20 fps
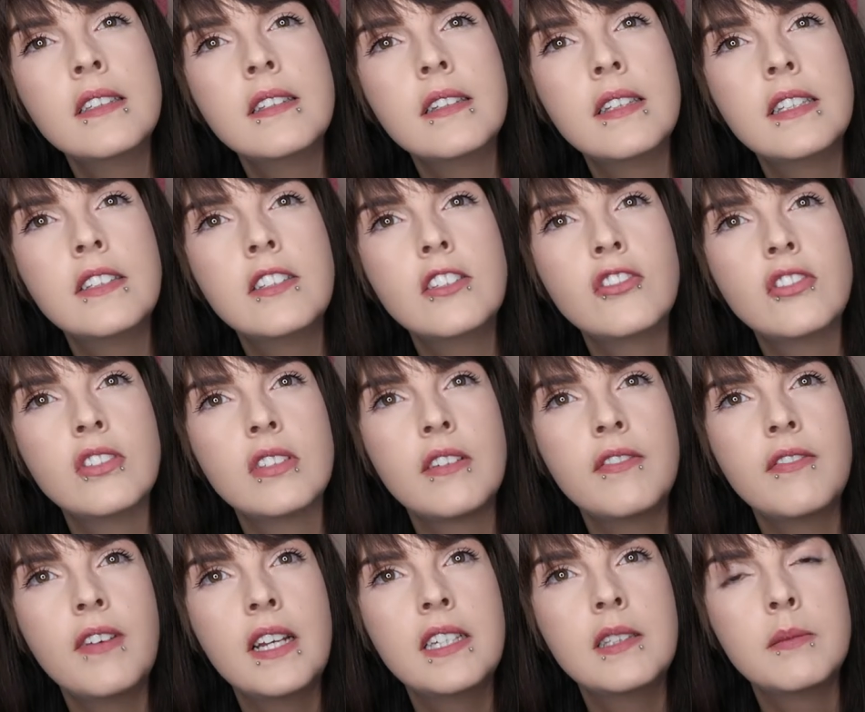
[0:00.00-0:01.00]
So this is just a
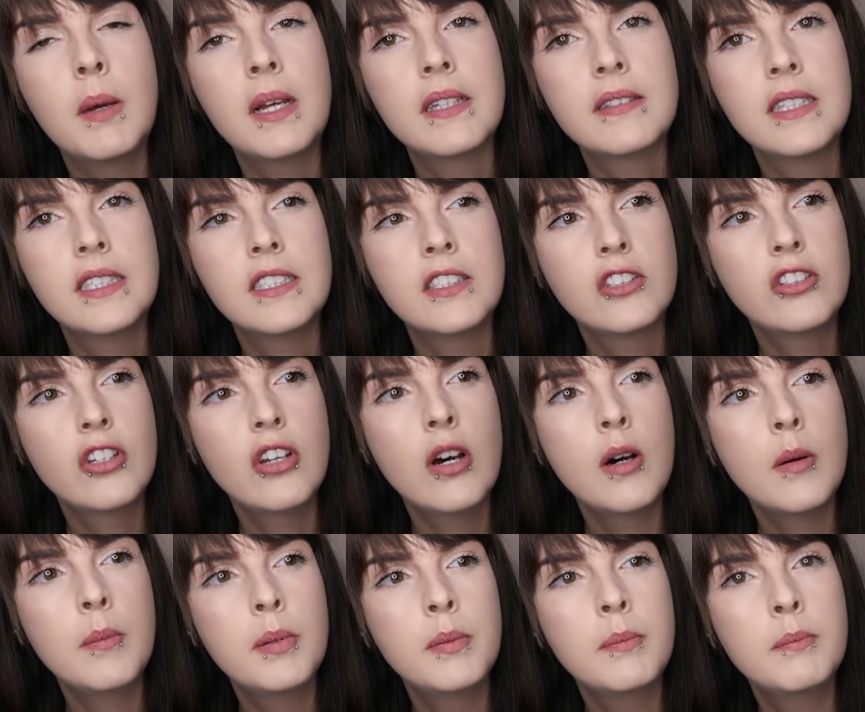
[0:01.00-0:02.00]
face mask in a
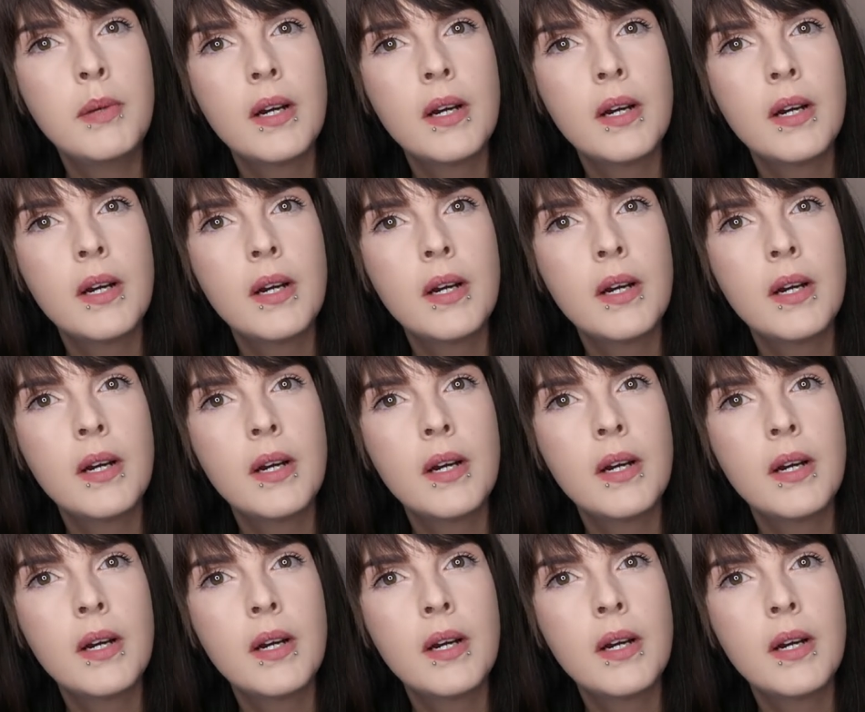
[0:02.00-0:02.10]
tub,